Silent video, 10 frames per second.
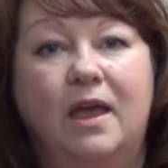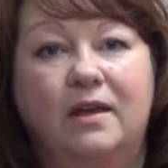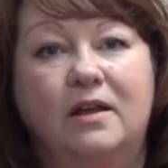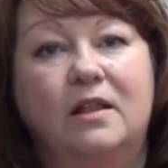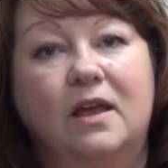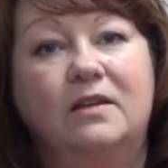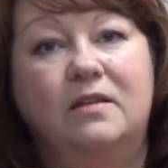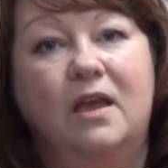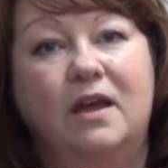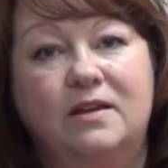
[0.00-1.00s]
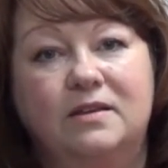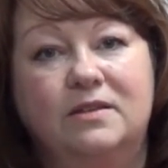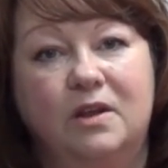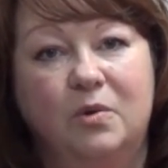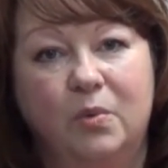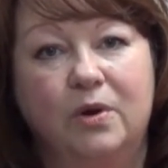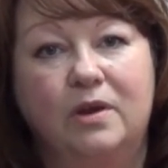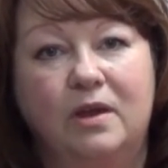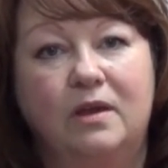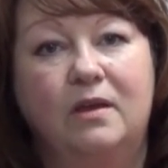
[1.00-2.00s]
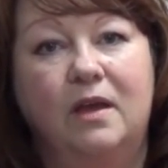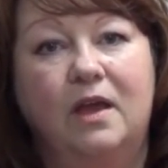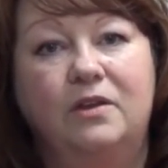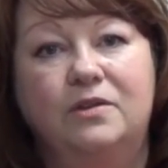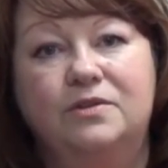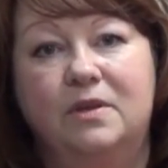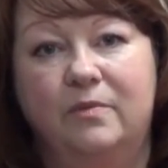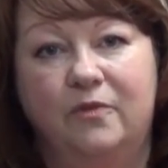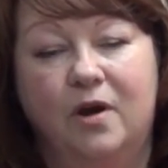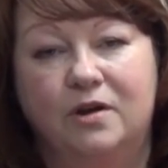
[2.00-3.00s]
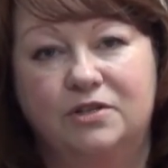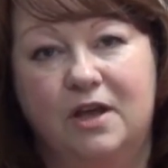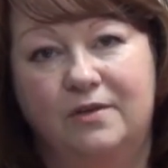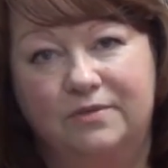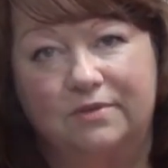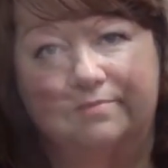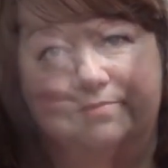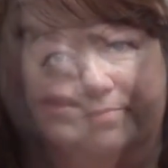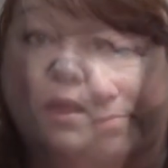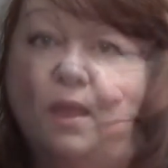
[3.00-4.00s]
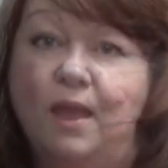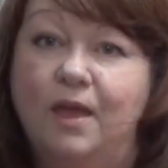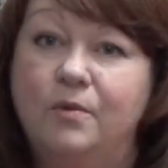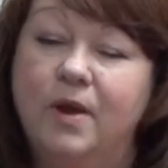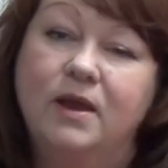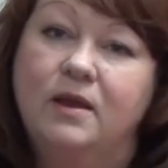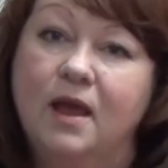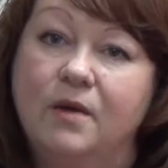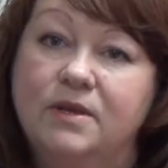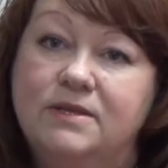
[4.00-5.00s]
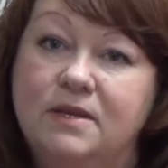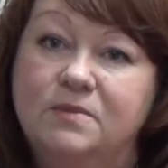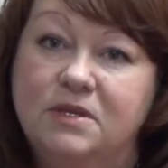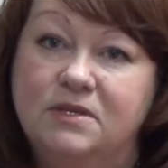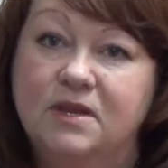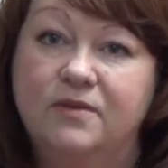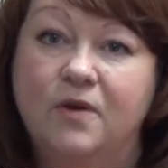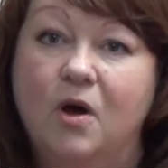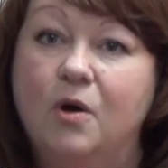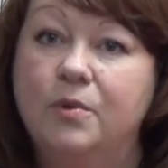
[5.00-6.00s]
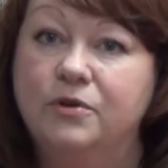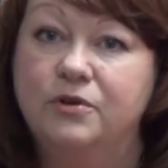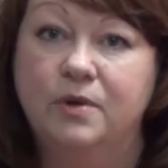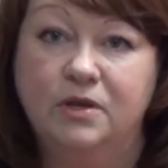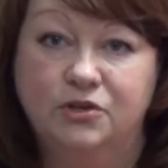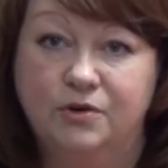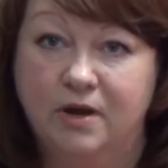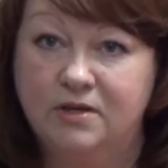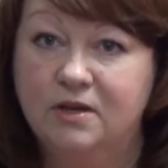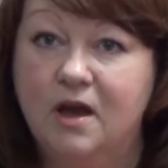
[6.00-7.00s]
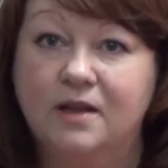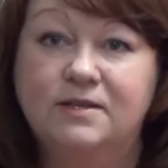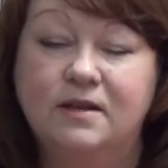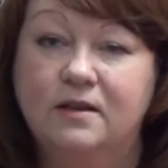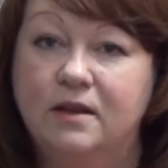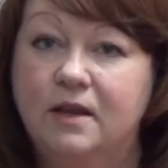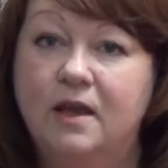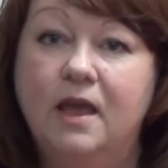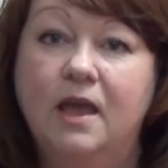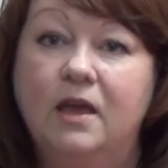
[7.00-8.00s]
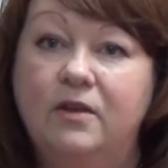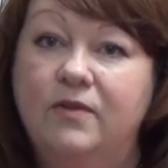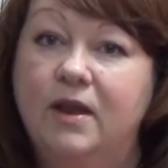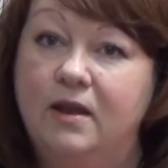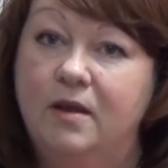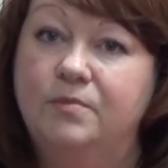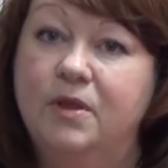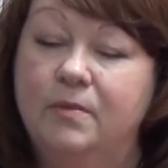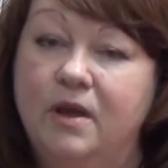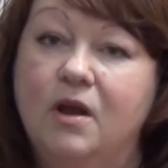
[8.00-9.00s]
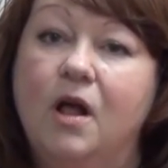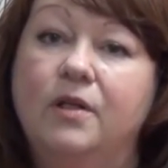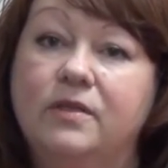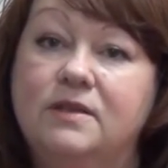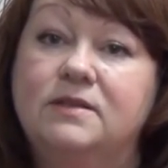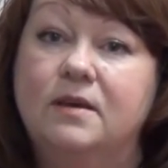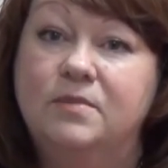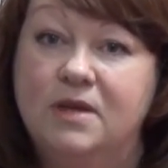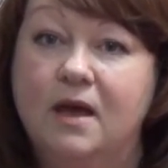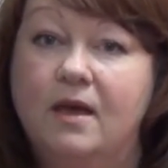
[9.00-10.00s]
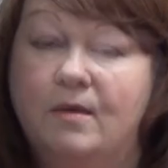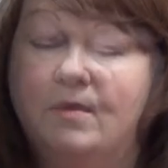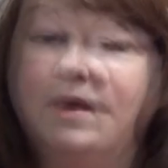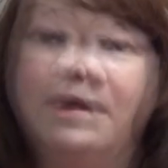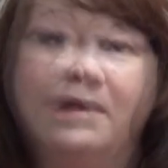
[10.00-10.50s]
and collect the ideas that are working and use them for ourselves. And right now, it seems as if all we're doing is trying to constantly innovate and implement all at the same time.